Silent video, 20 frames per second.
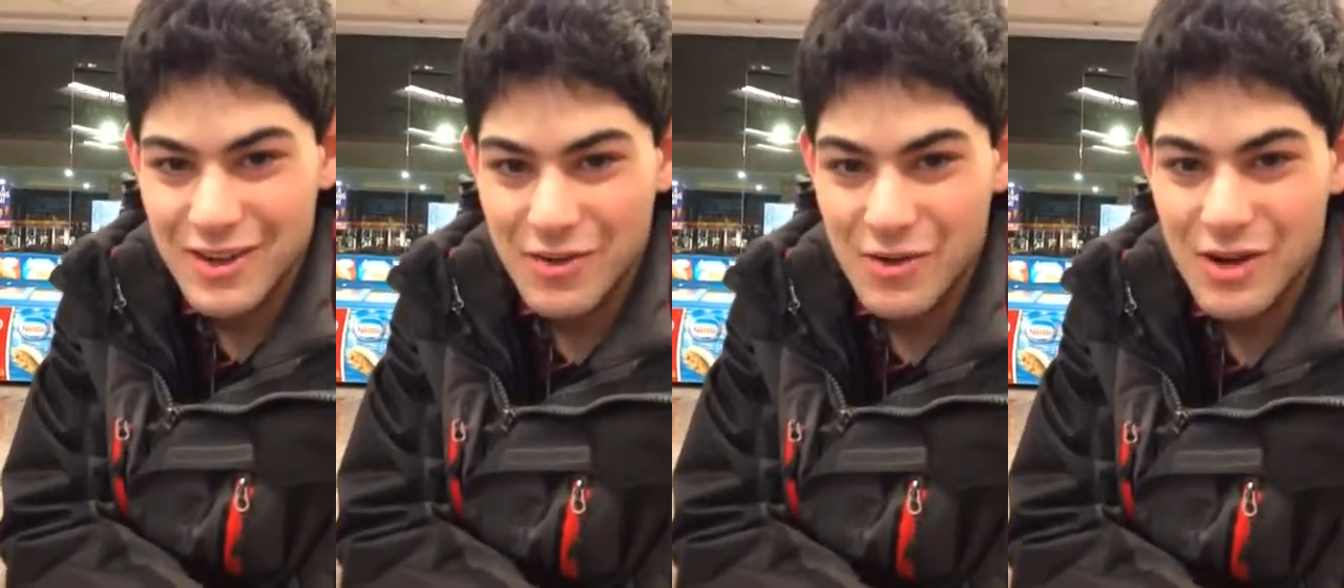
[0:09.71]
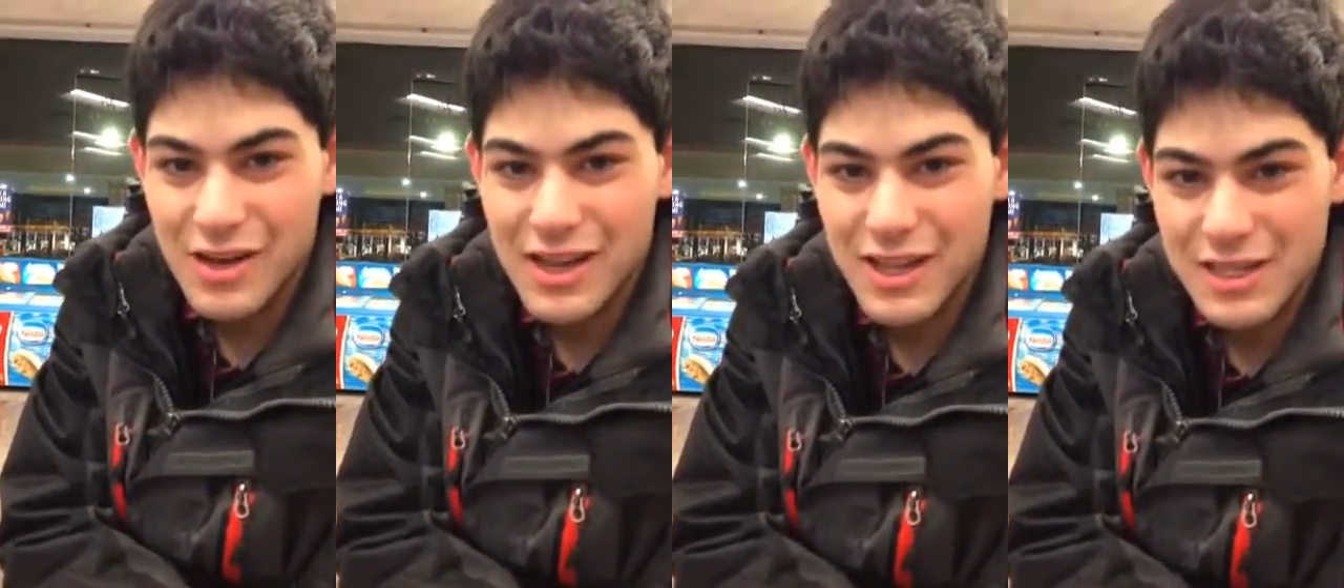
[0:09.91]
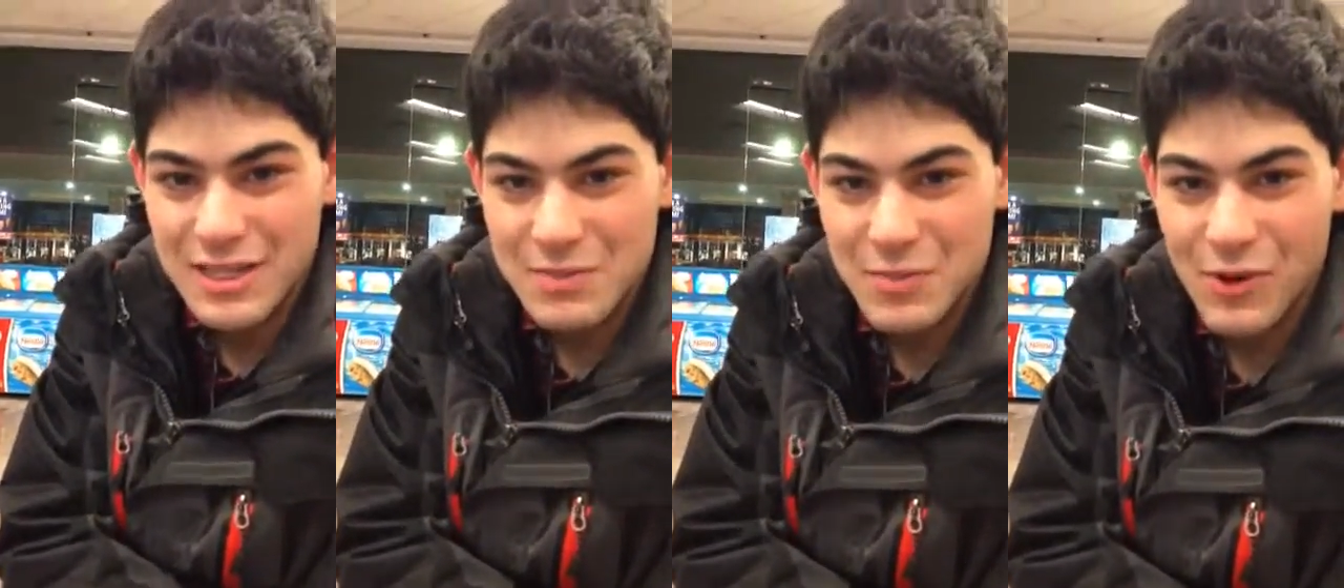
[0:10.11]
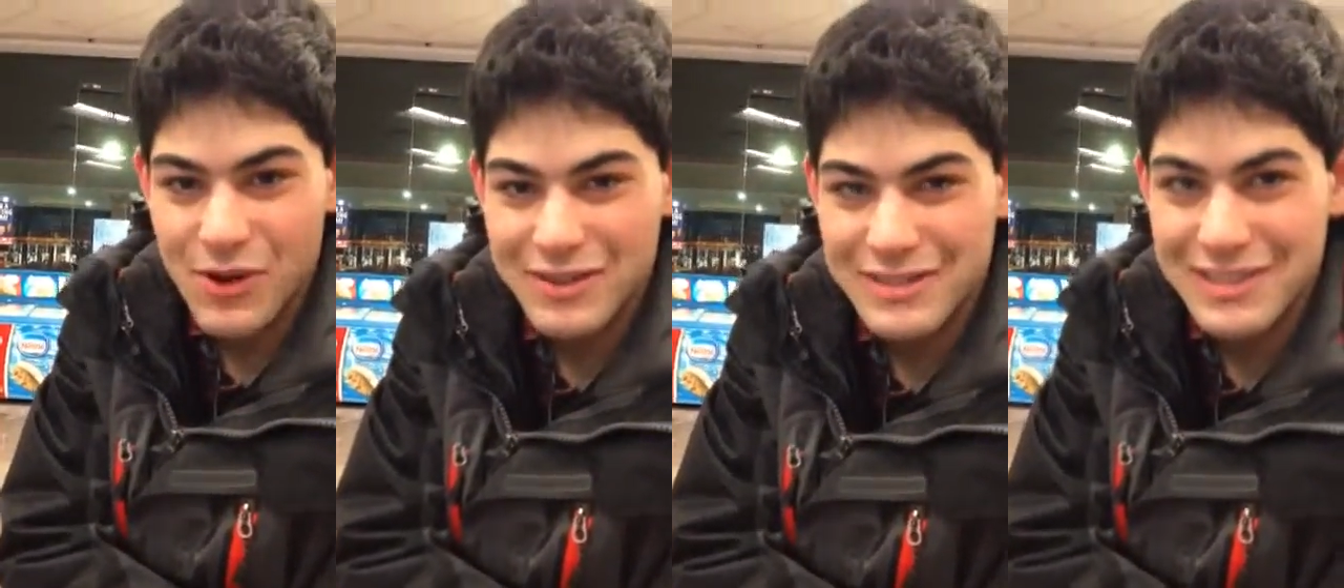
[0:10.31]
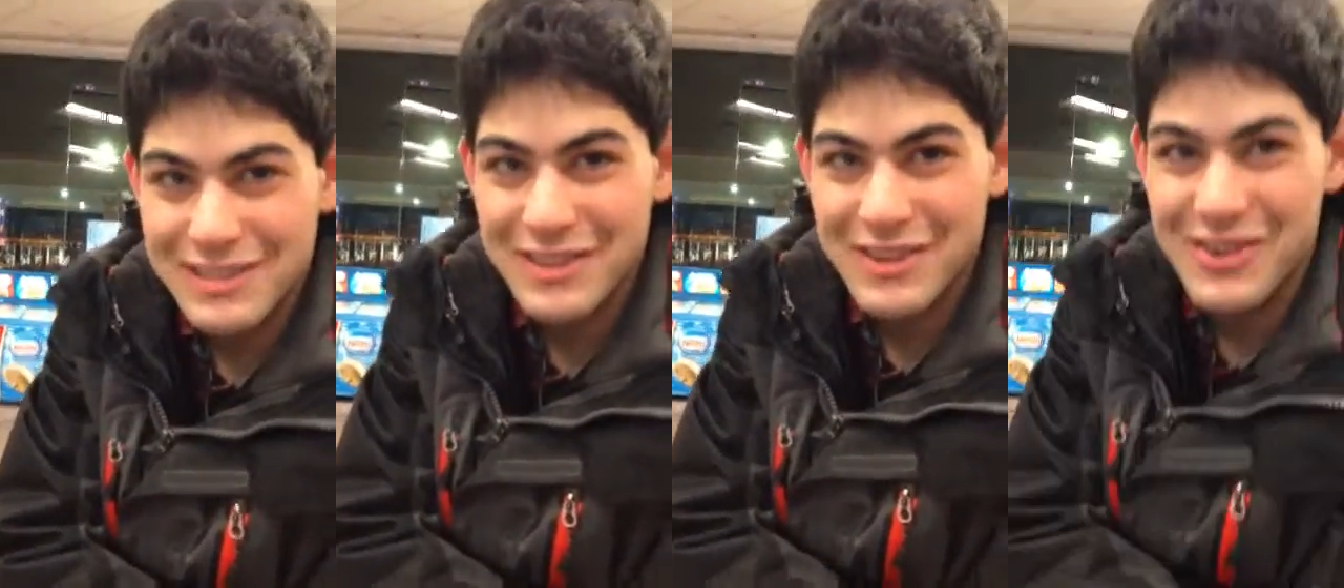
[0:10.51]
work at
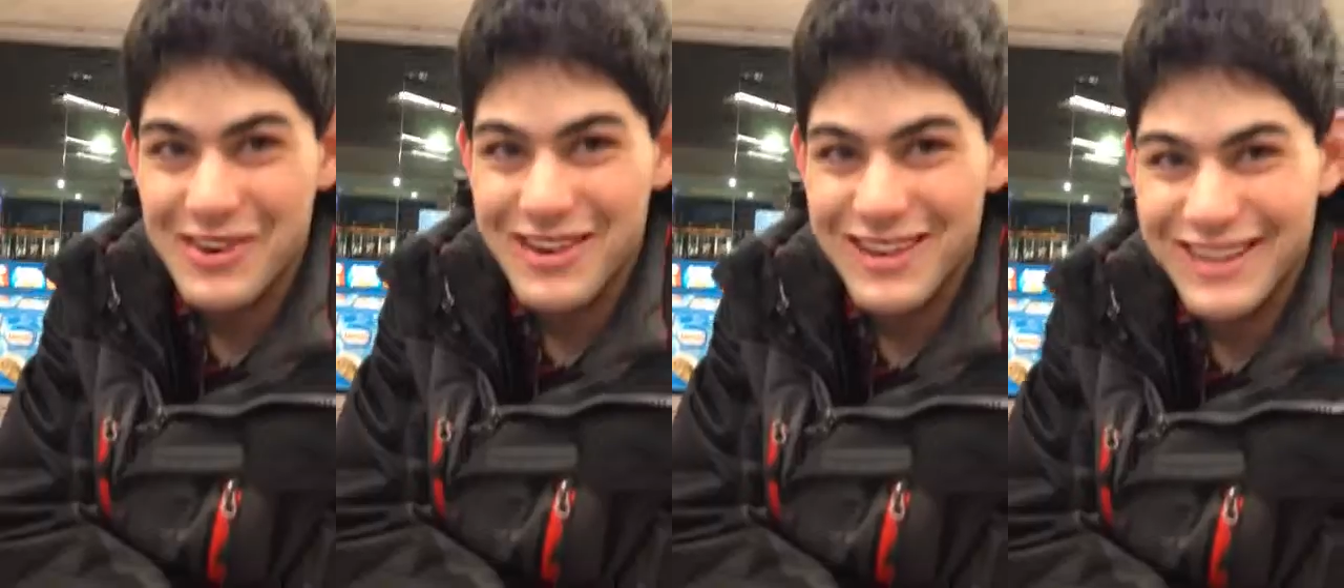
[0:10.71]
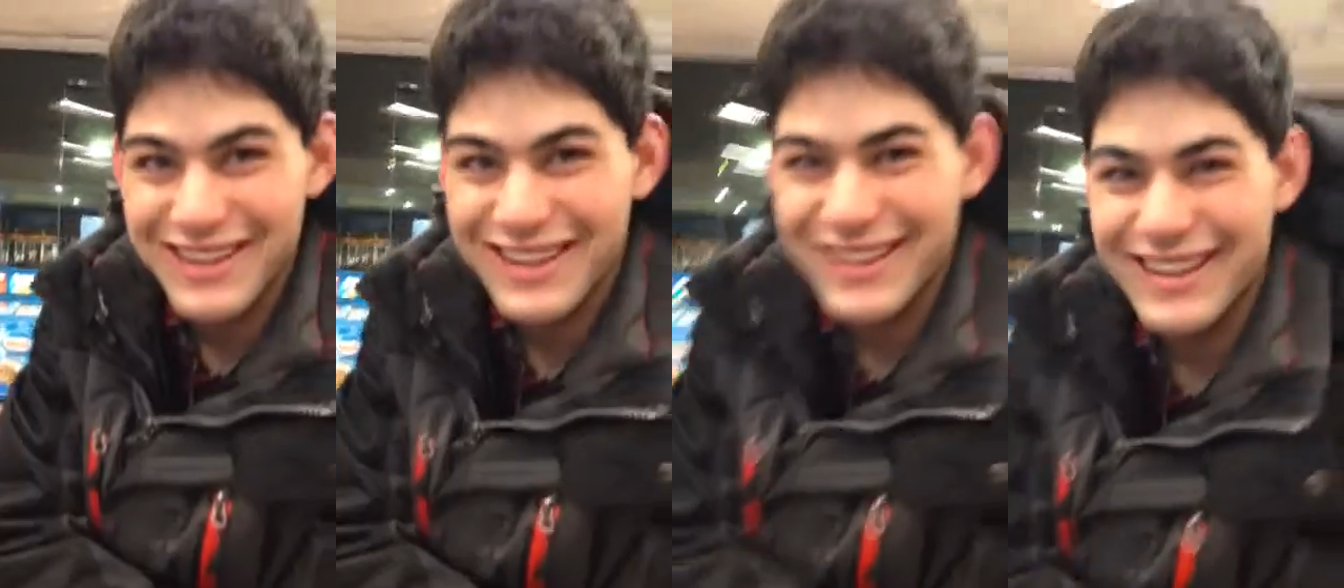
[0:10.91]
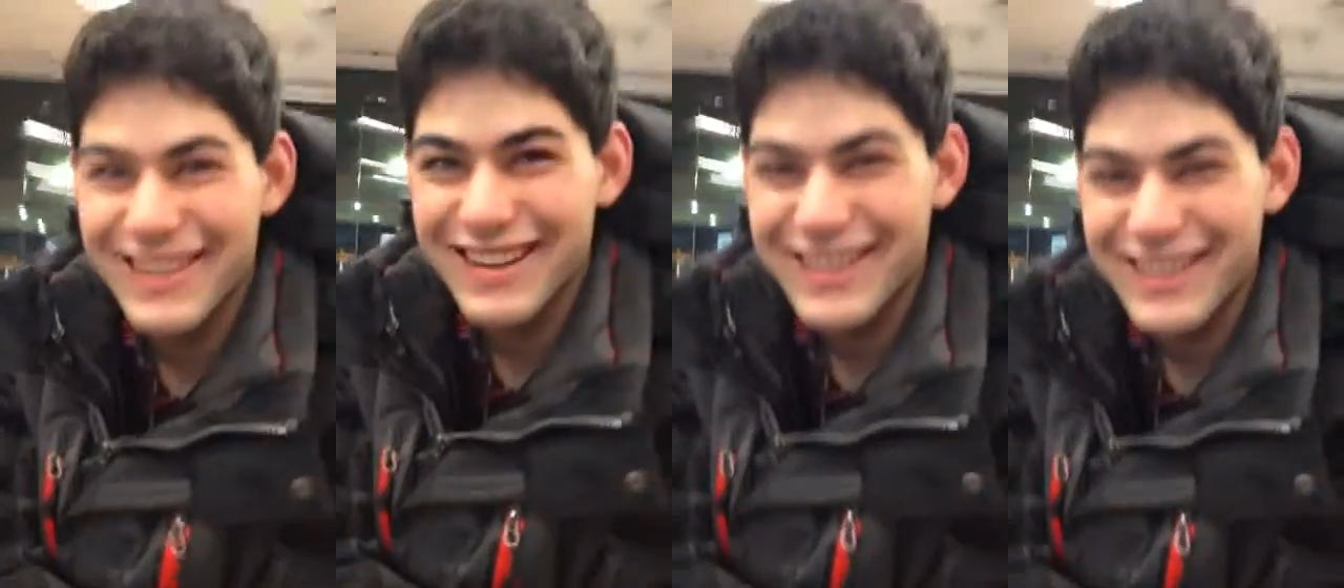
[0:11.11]
Sports Authority.